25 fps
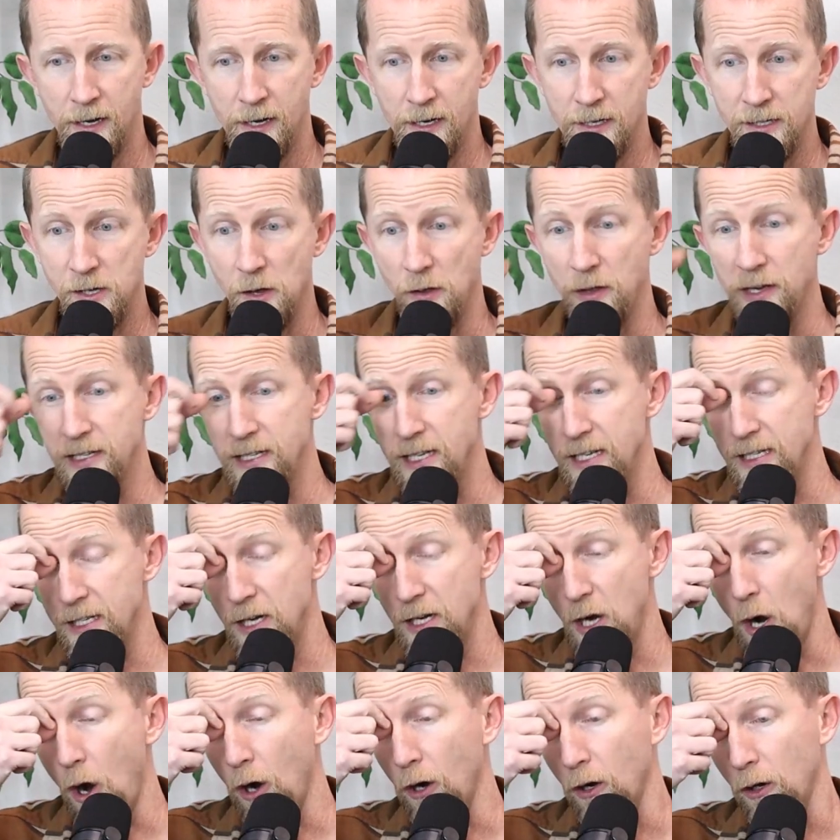So this is an
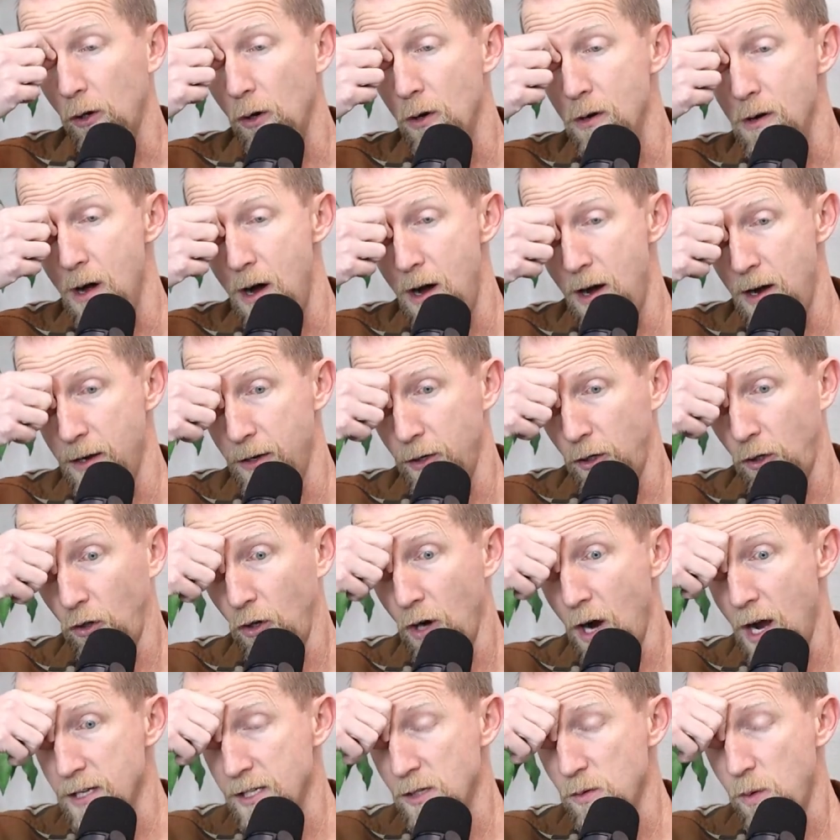article on
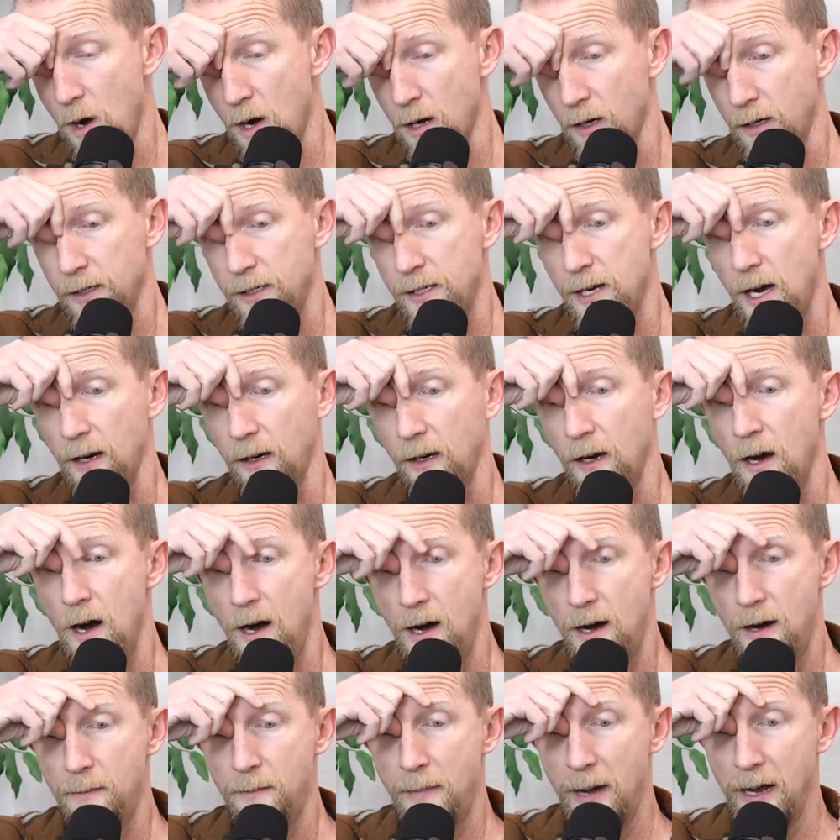
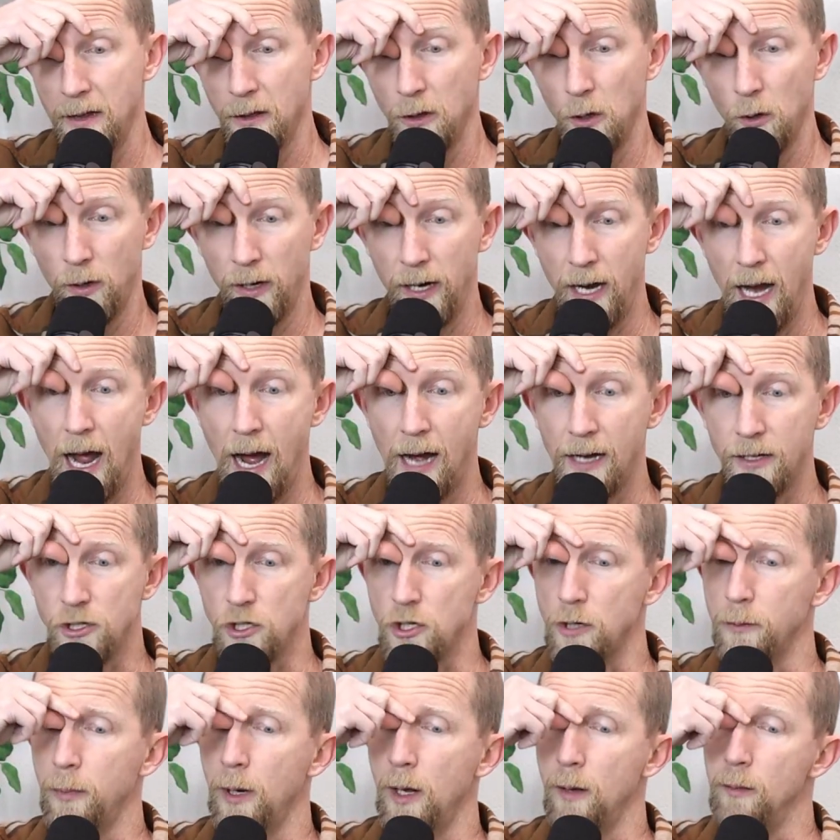crosswalk.com by Lori
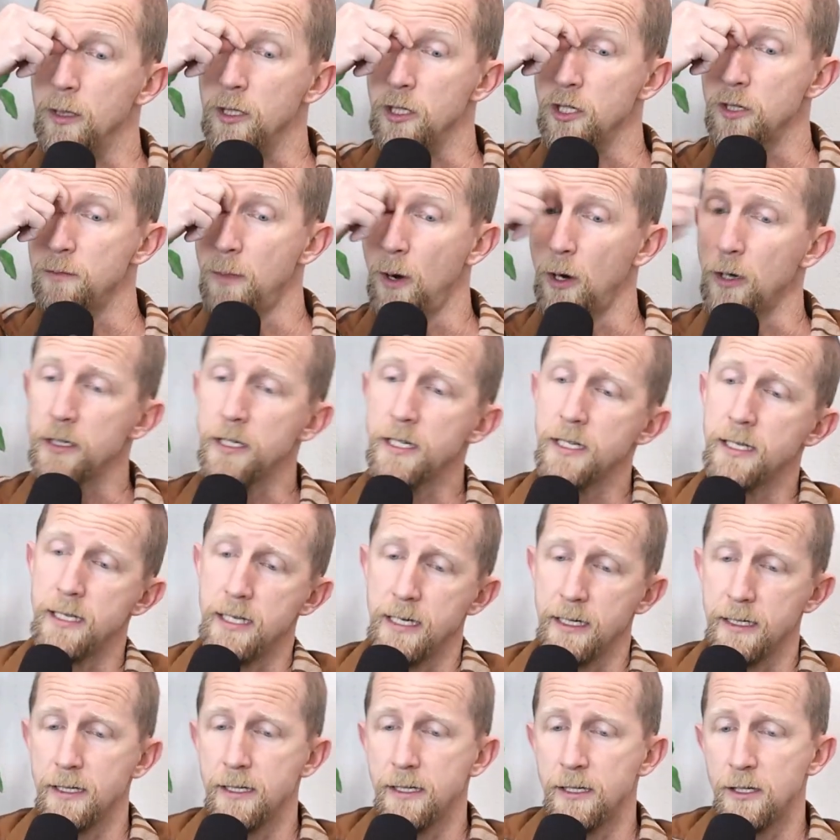Hatcher, published March
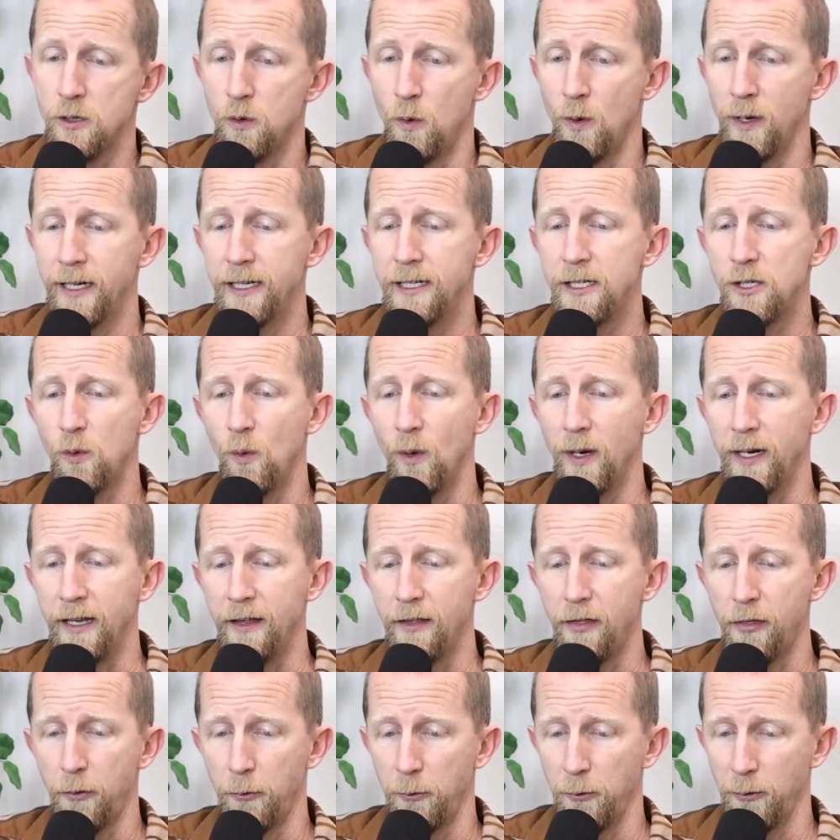6,
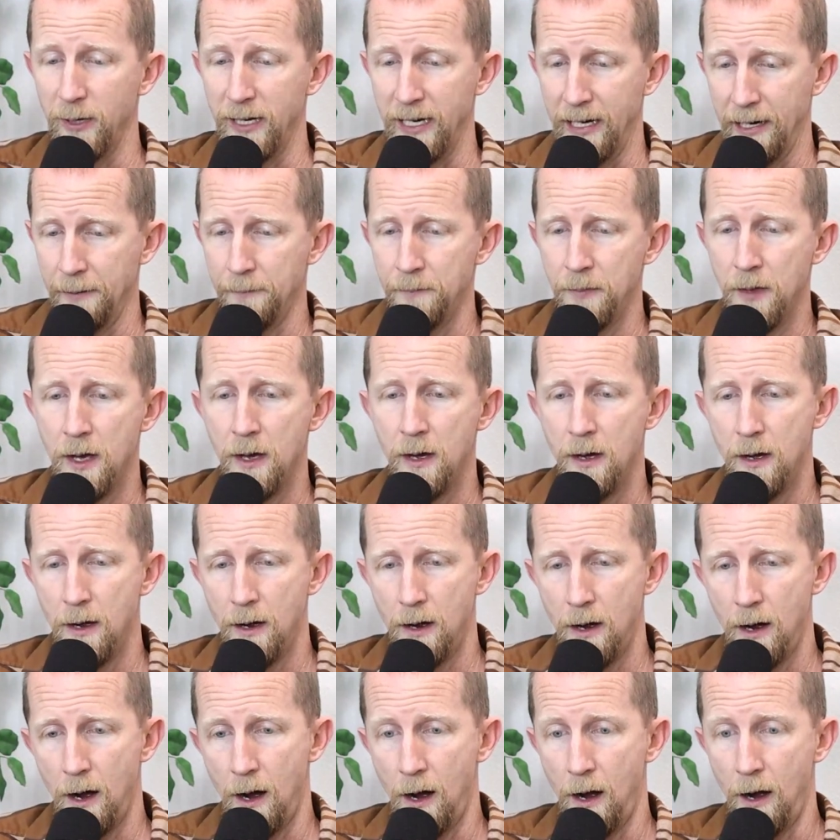2023.
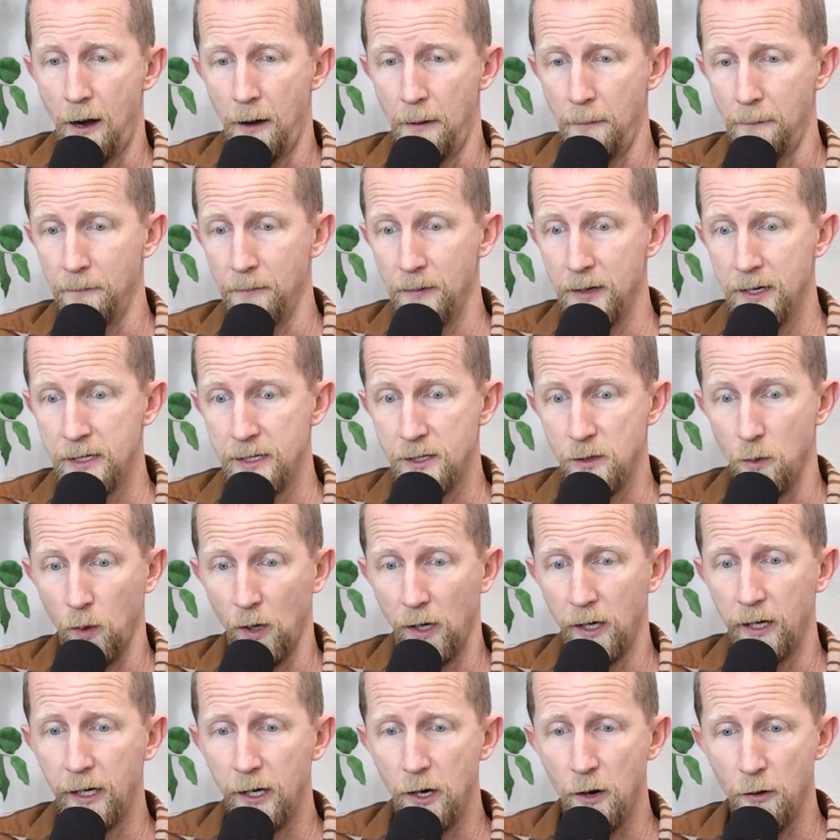So we're
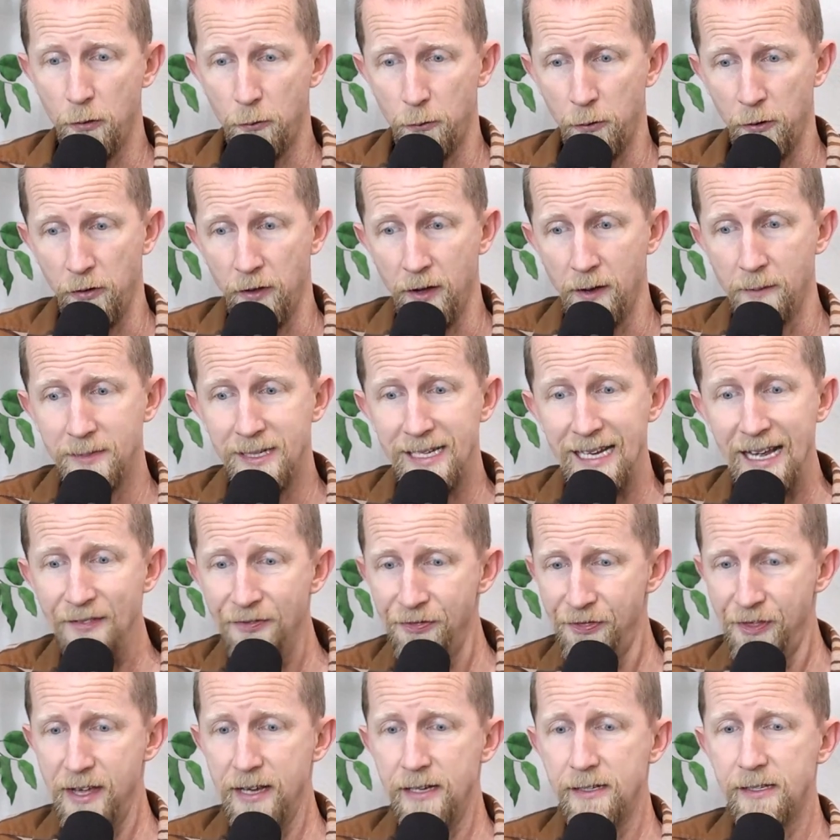going to go through them. 10
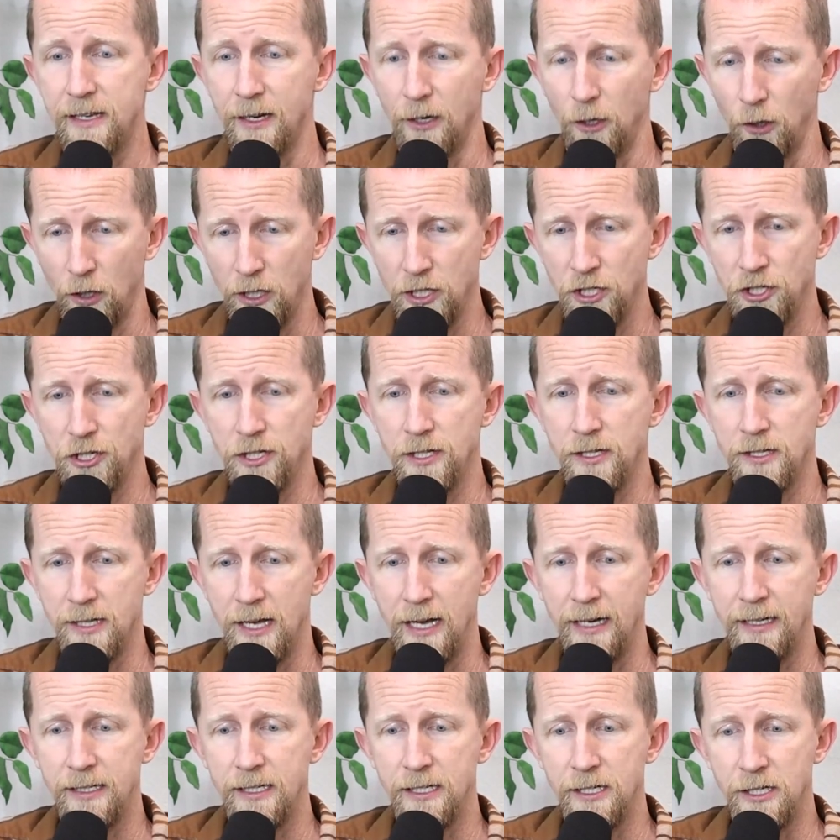things that Christians
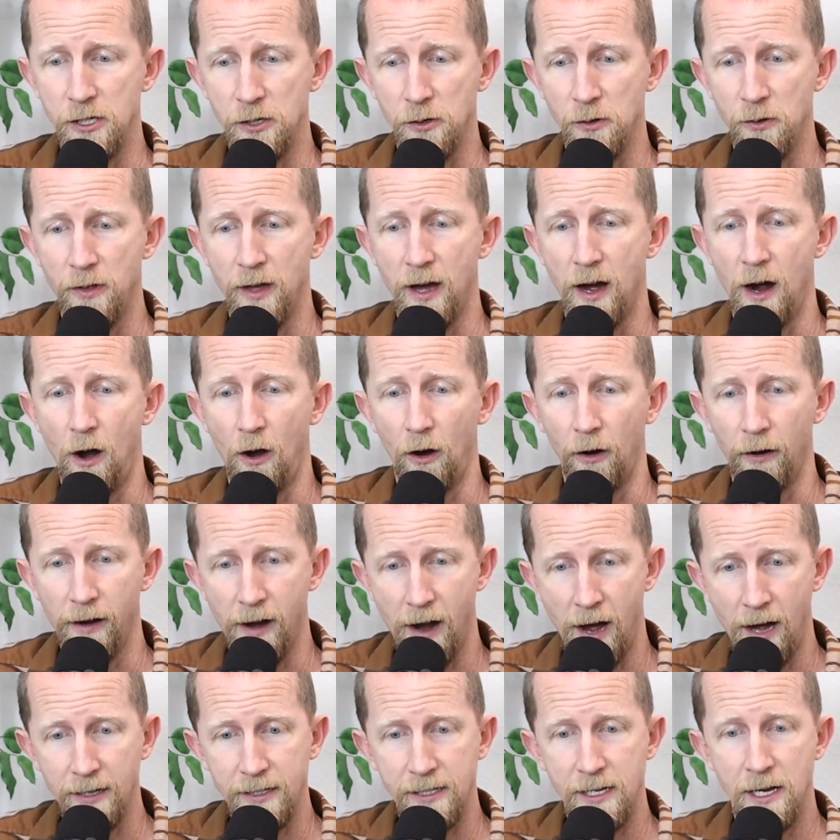like to do that are
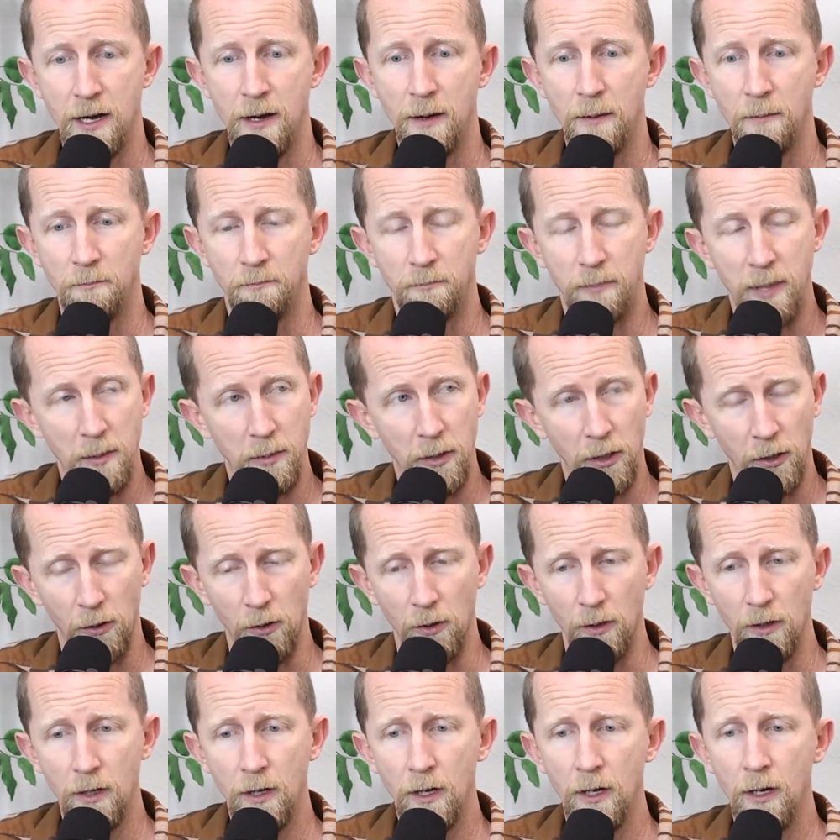not
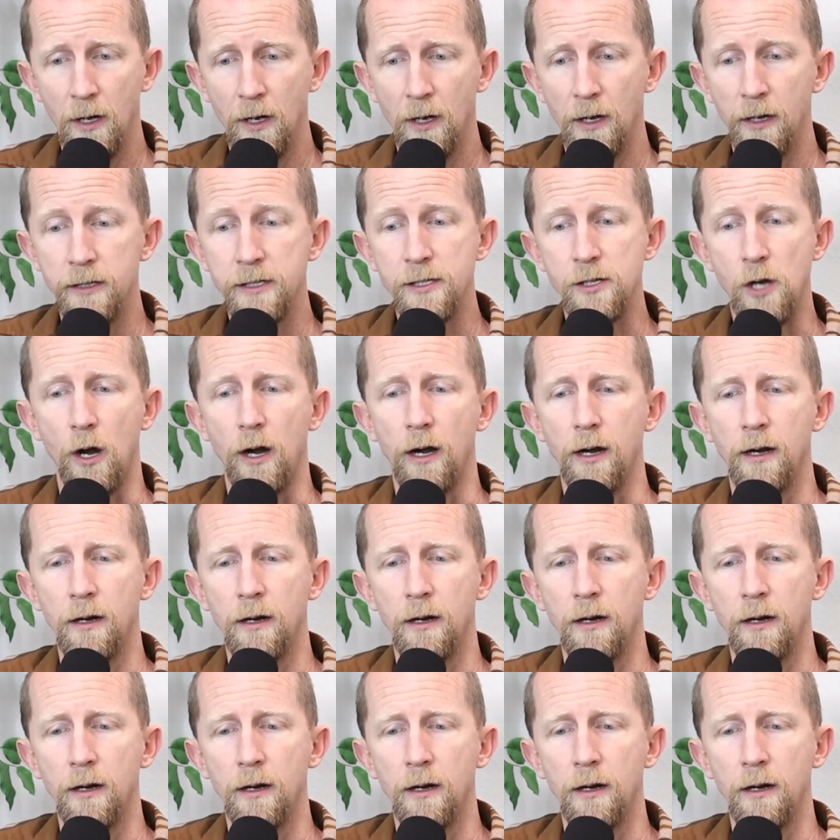biblical. Sorry.